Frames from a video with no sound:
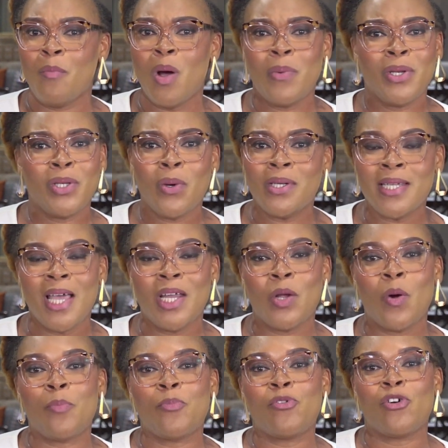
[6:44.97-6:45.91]
But we don't
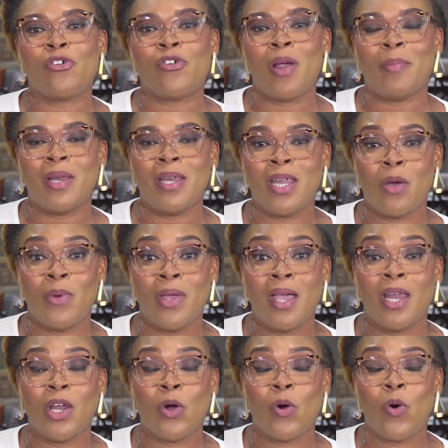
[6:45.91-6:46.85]
end our programming here. We're
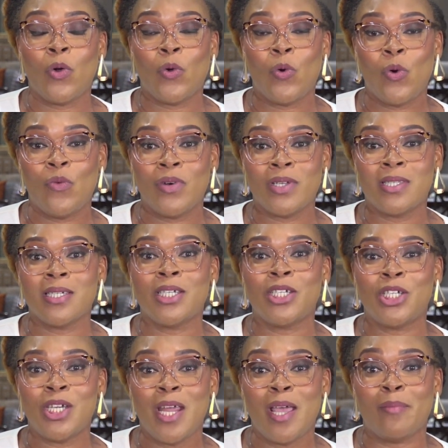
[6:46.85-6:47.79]
heading on over to
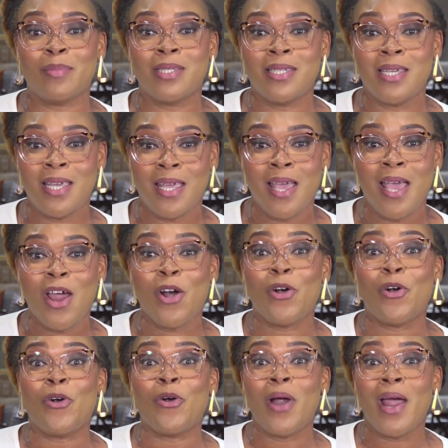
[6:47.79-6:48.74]
GMT
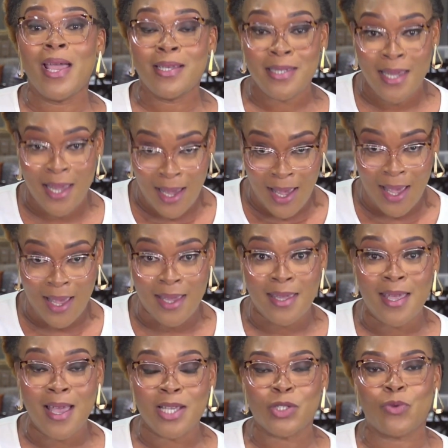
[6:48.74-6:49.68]
right here.
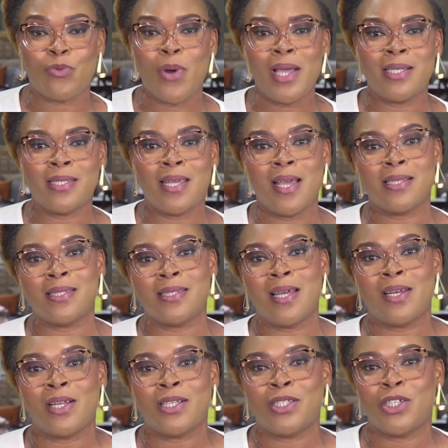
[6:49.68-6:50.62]
Yes, right here at
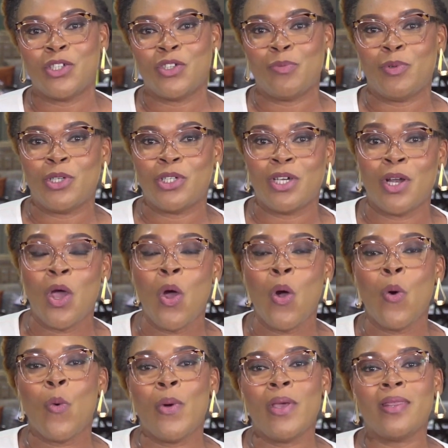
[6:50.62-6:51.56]
Standards Distribution
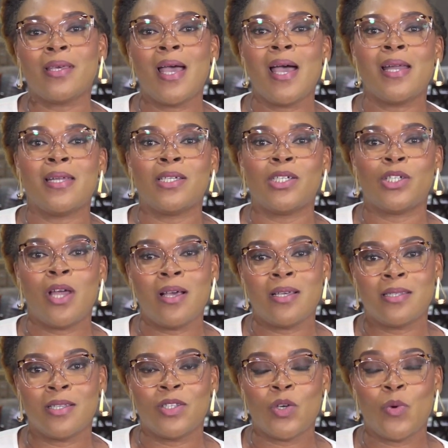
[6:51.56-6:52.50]
with Candice
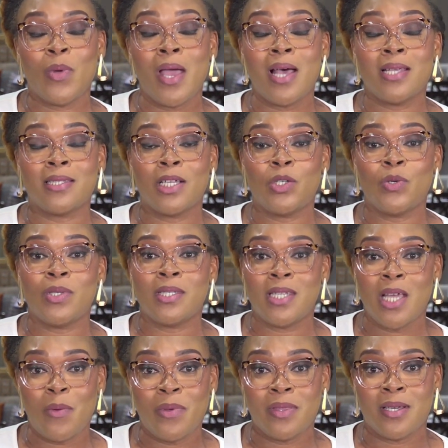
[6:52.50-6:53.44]
Jackson. So we ask that you
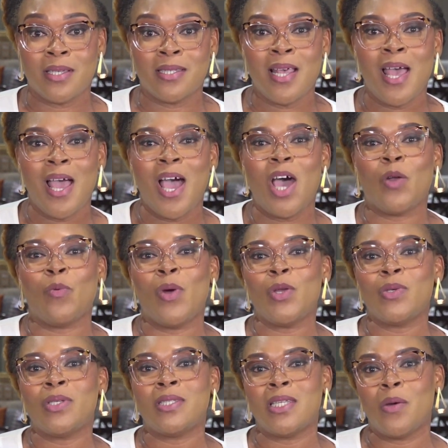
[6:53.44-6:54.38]
stay with us. And
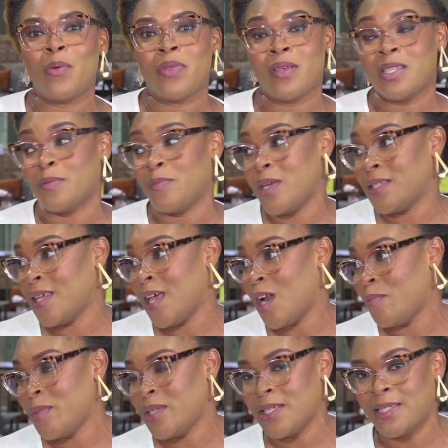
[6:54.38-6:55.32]
when you stay with us, Miss,
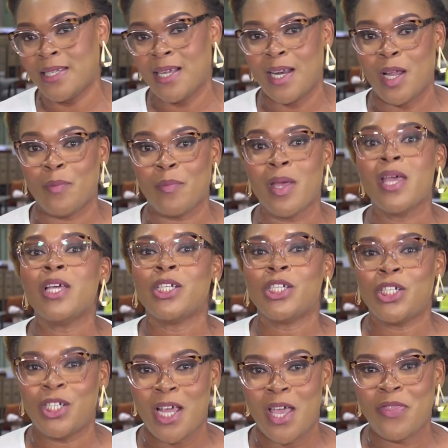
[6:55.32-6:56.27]
help me to tell them,
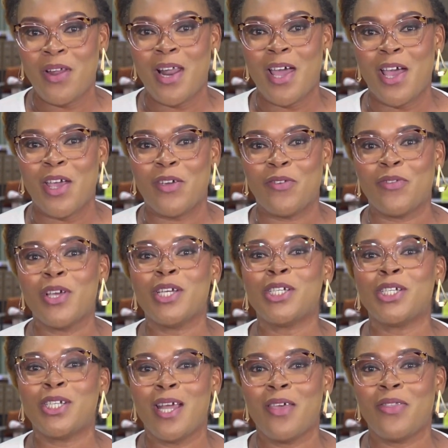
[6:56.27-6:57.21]
share the live,
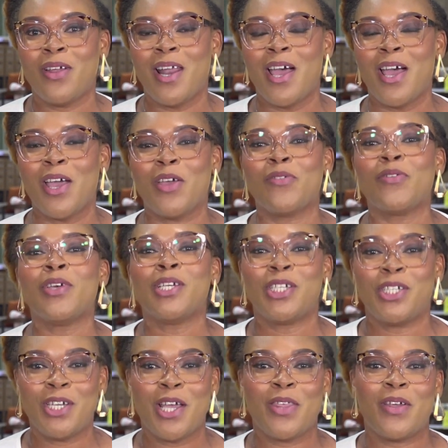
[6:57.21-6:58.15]
share the live,
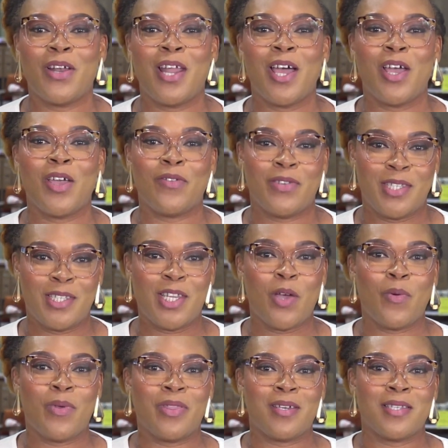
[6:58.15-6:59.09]
share the live.
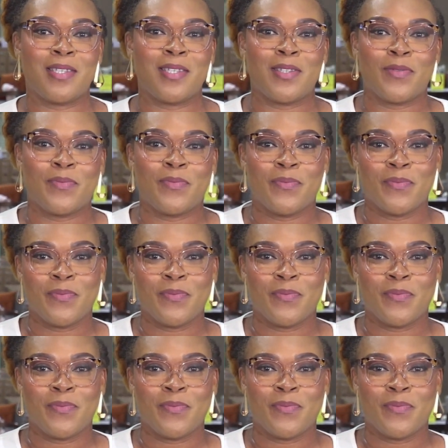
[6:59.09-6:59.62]
Stay with us.